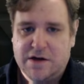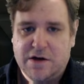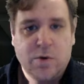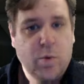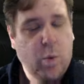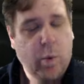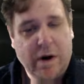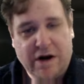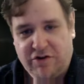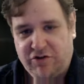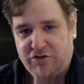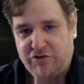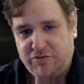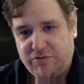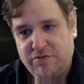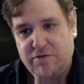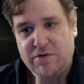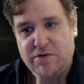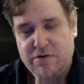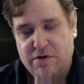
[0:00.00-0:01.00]
which
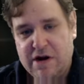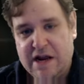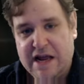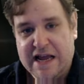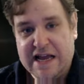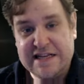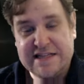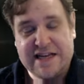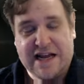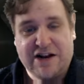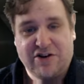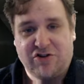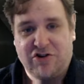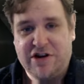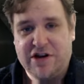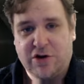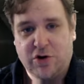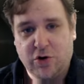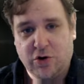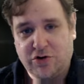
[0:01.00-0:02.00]
is actually
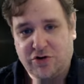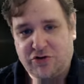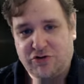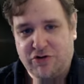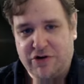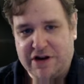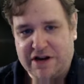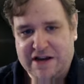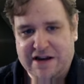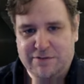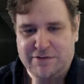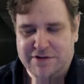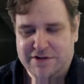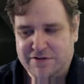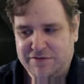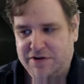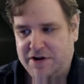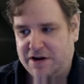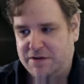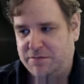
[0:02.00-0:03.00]
a good trinket with
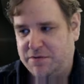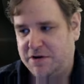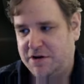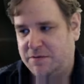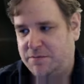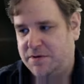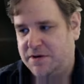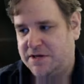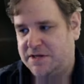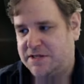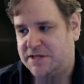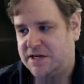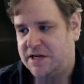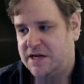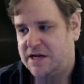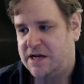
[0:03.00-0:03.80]
divine purpose,